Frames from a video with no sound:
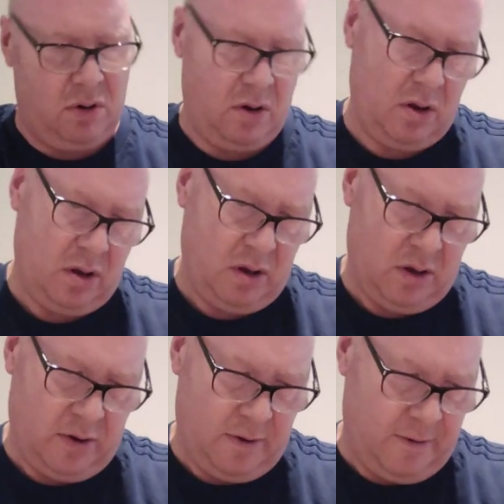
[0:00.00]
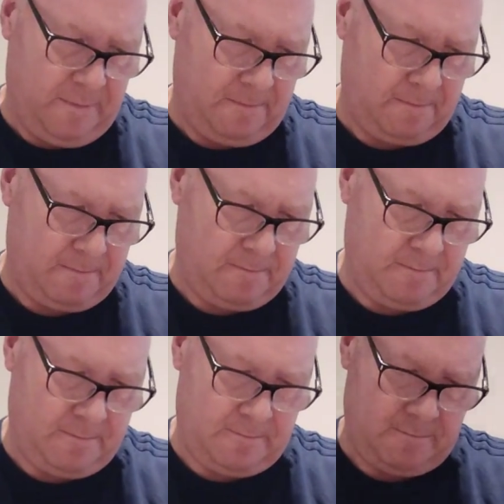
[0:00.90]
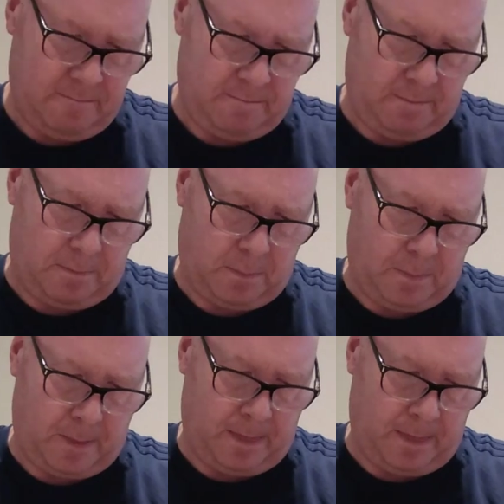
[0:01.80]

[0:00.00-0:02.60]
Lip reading: (no one is talking)